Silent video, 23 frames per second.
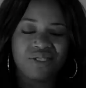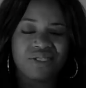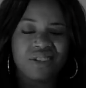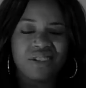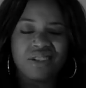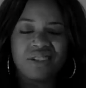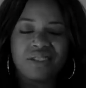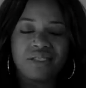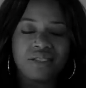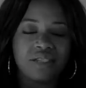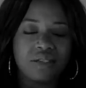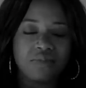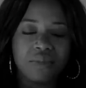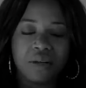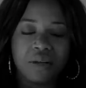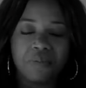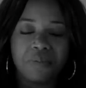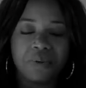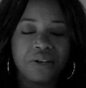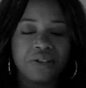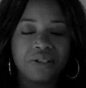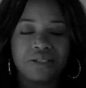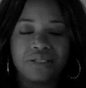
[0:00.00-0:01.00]
couldn't see my
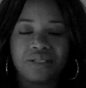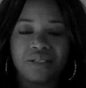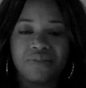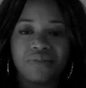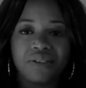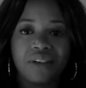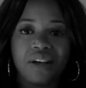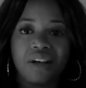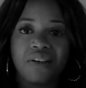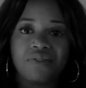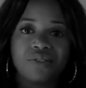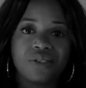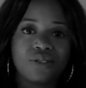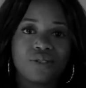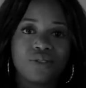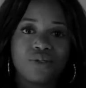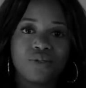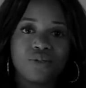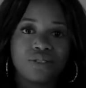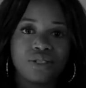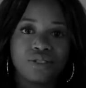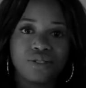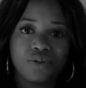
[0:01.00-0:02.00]
parents even after the
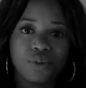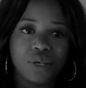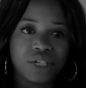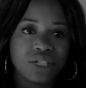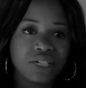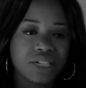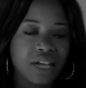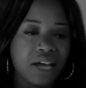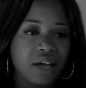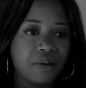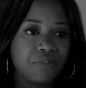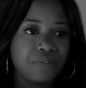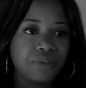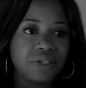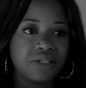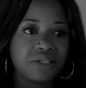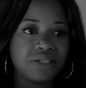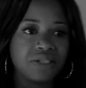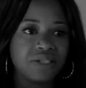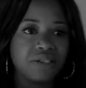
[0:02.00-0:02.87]
whole situation happened,